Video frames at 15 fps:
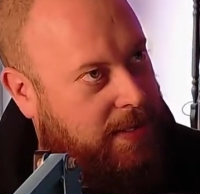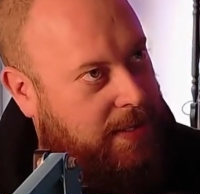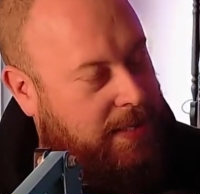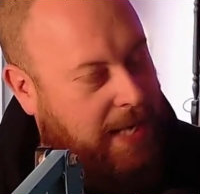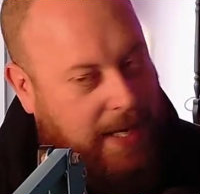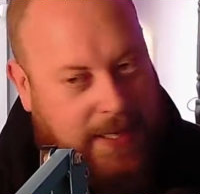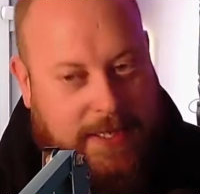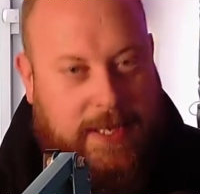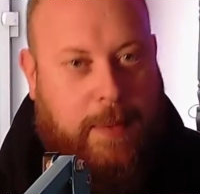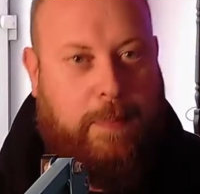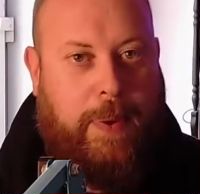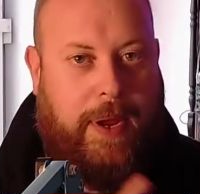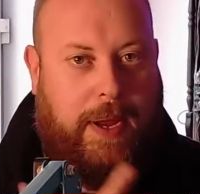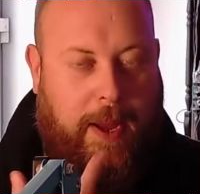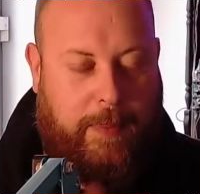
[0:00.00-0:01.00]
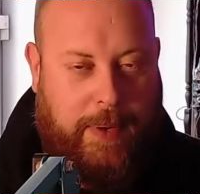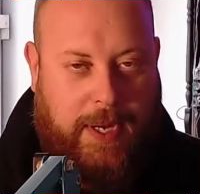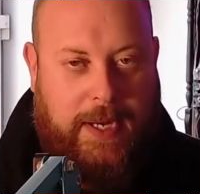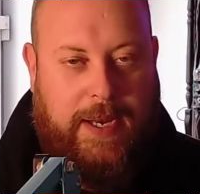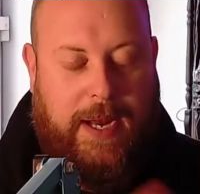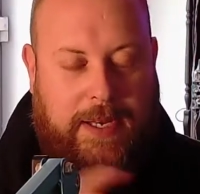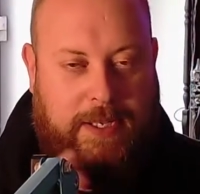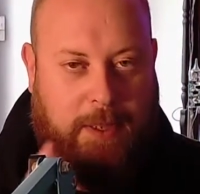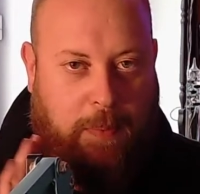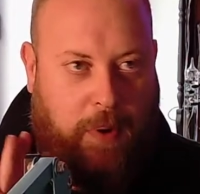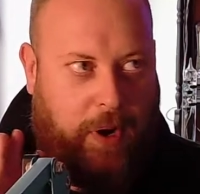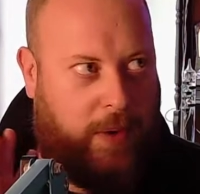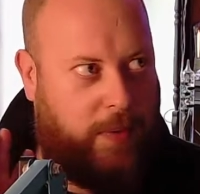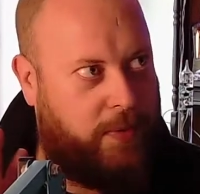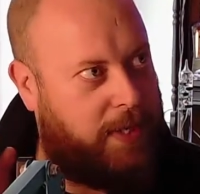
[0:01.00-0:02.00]
tends to pick up, a condenser
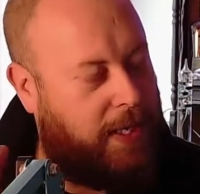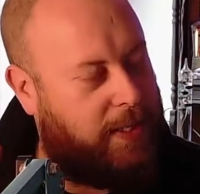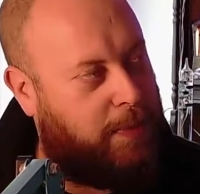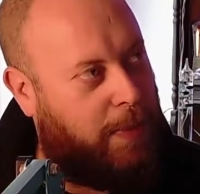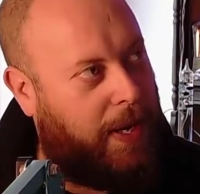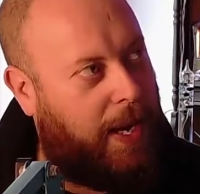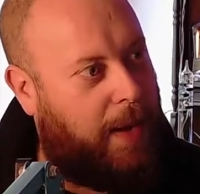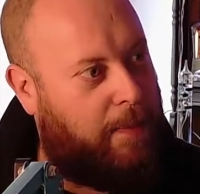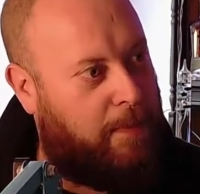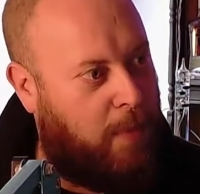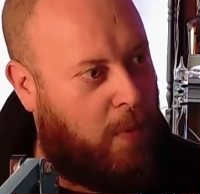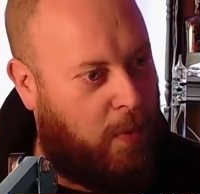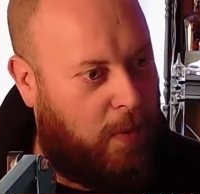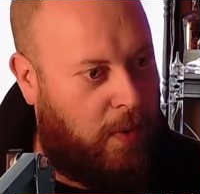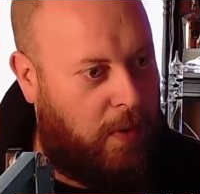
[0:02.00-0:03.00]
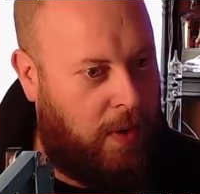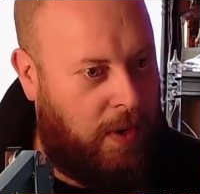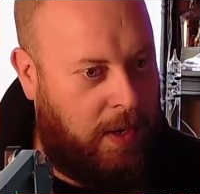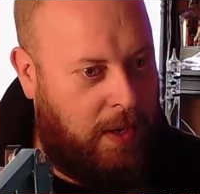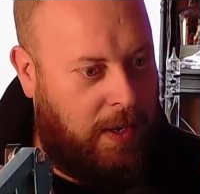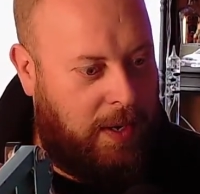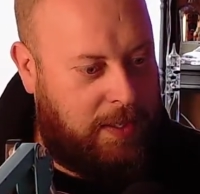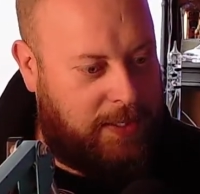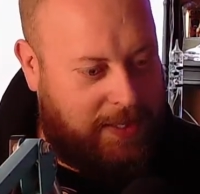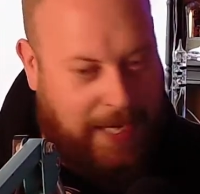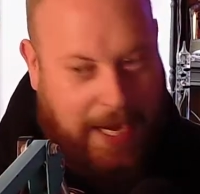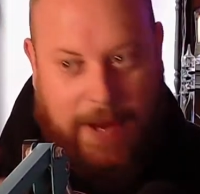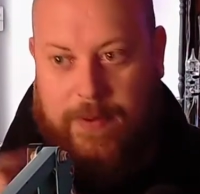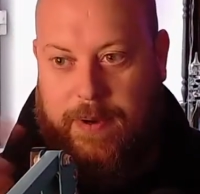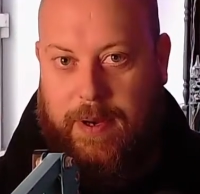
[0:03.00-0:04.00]
mic will tend to pick up more
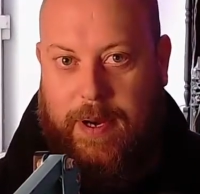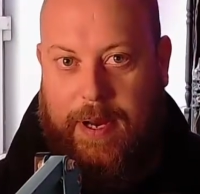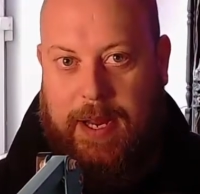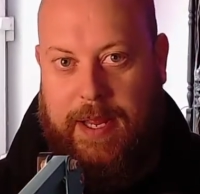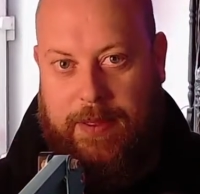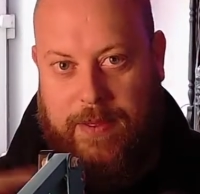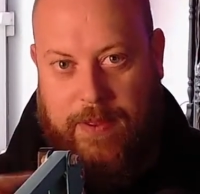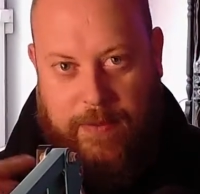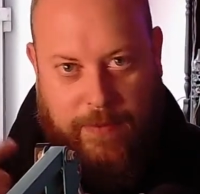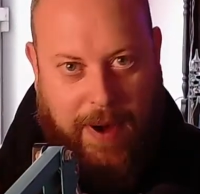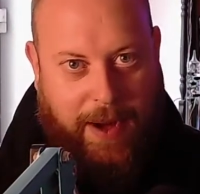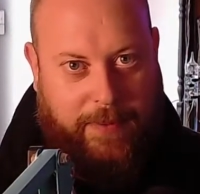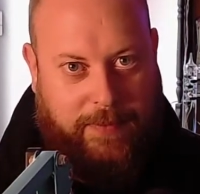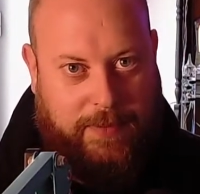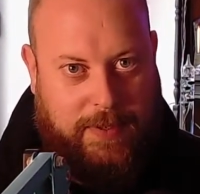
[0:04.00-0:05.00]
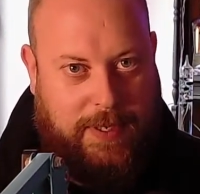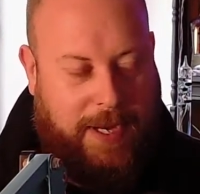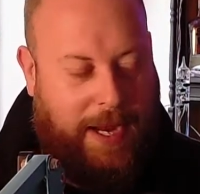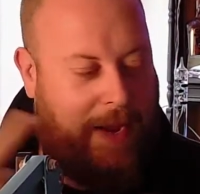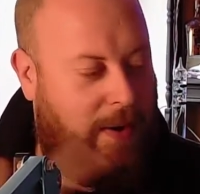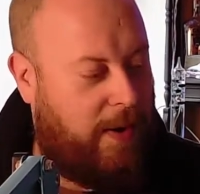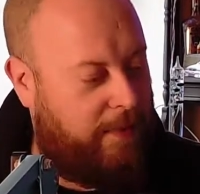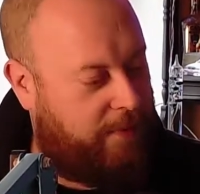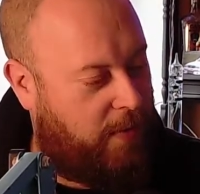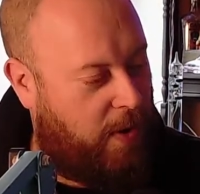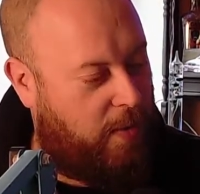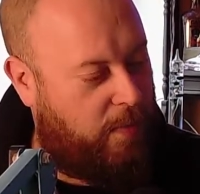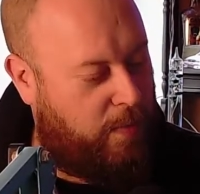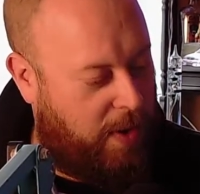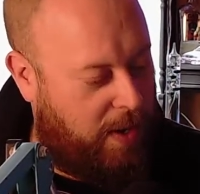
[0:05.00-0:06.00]
sound in the round. Now I've
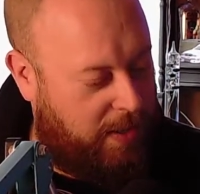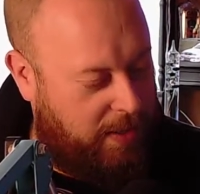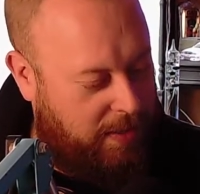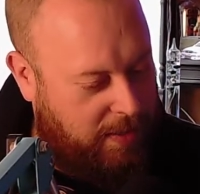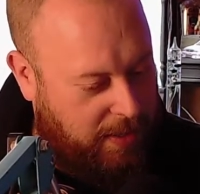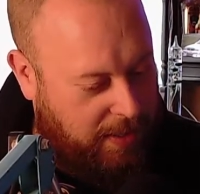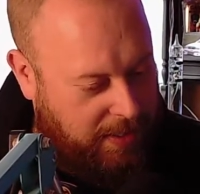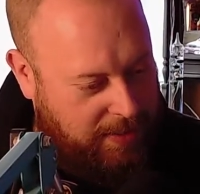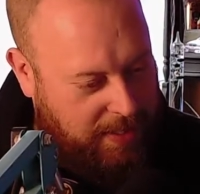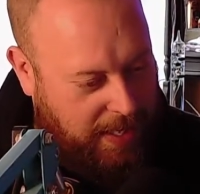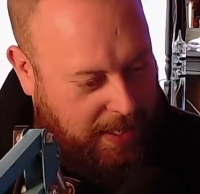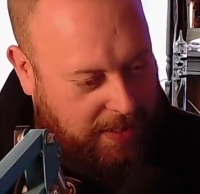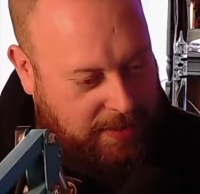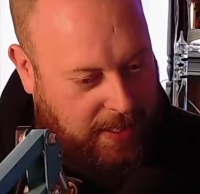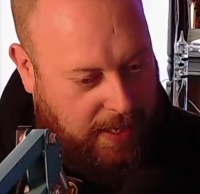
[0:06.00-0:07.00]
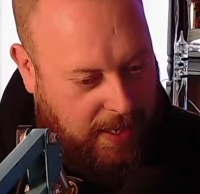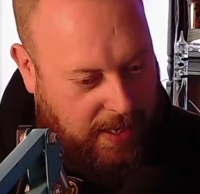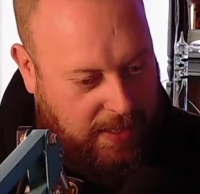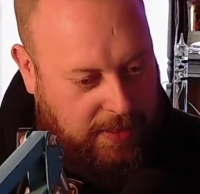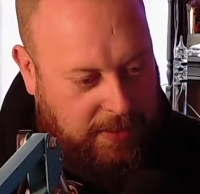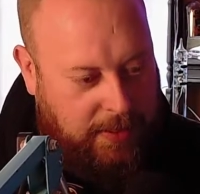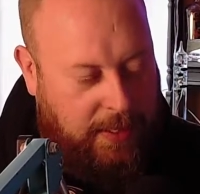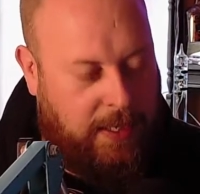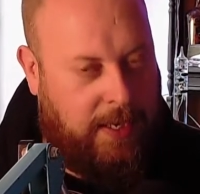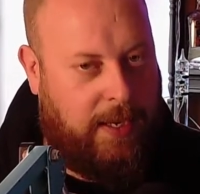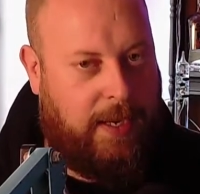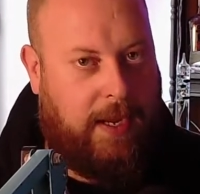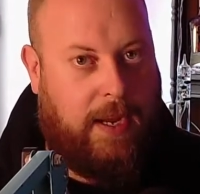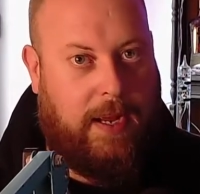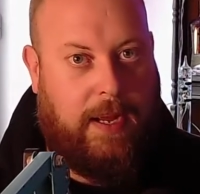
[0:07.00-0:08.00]
got one that is an XLR,
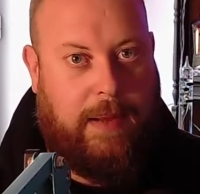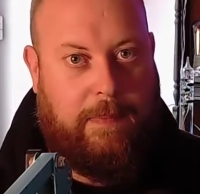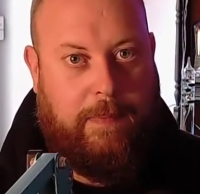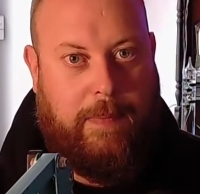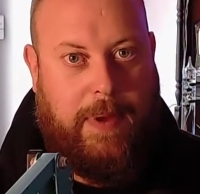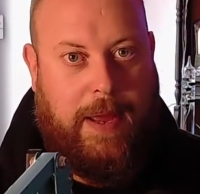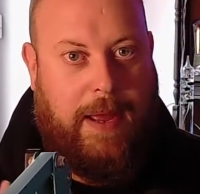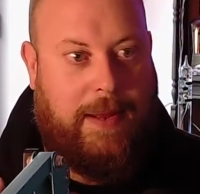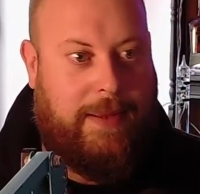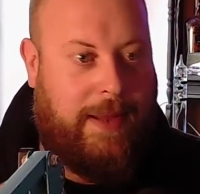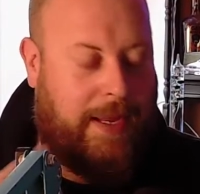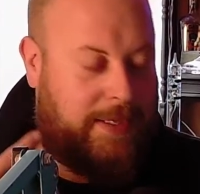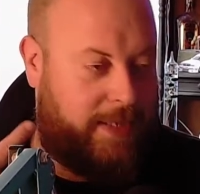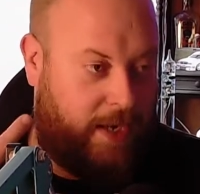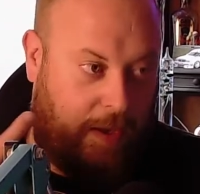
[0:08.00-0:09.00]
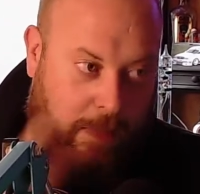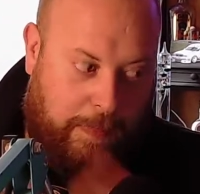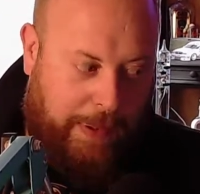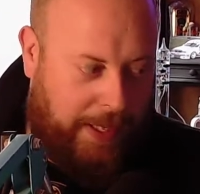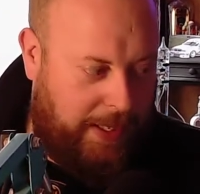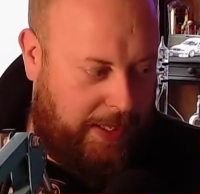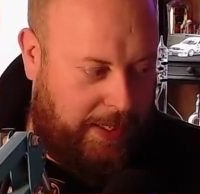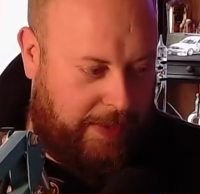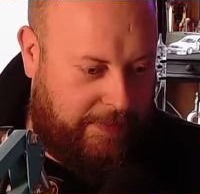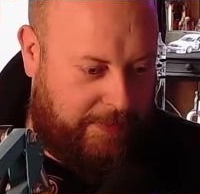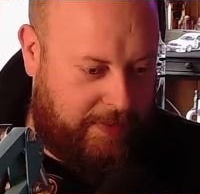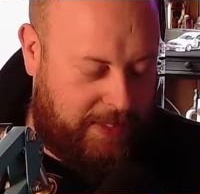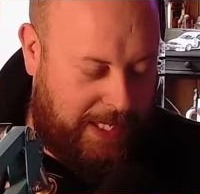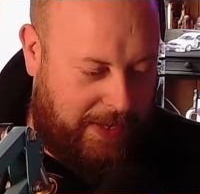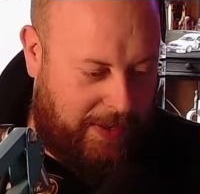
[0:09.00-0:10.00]
and that's a completely different
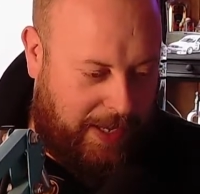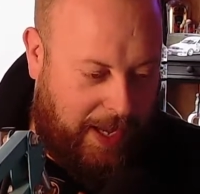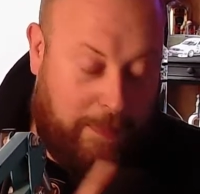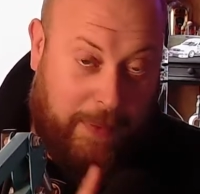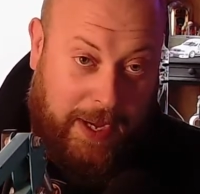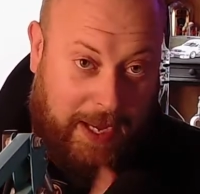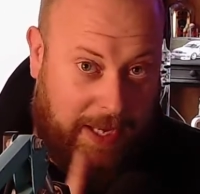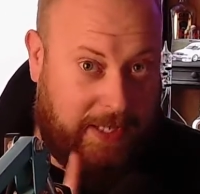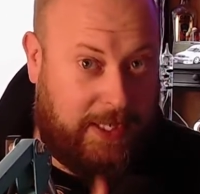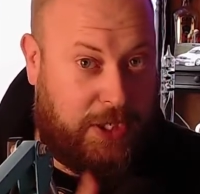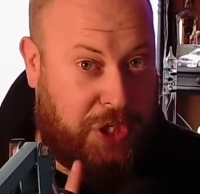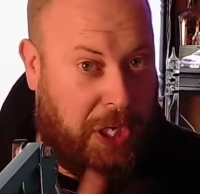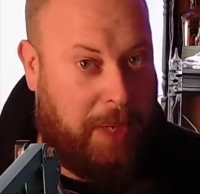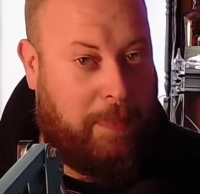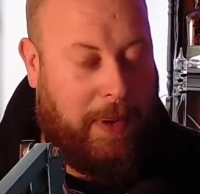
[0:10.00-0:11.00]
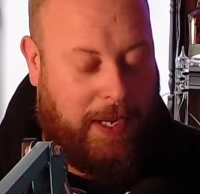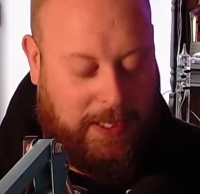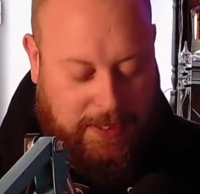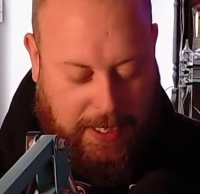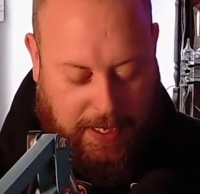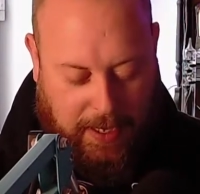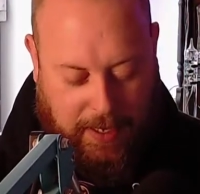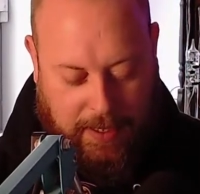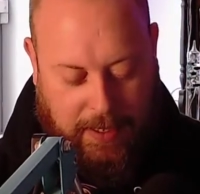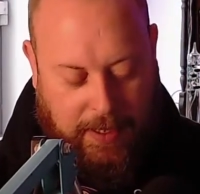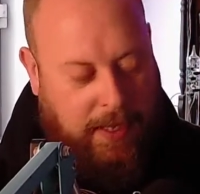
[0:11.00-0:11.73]
sound again, but it is a cheap XLR,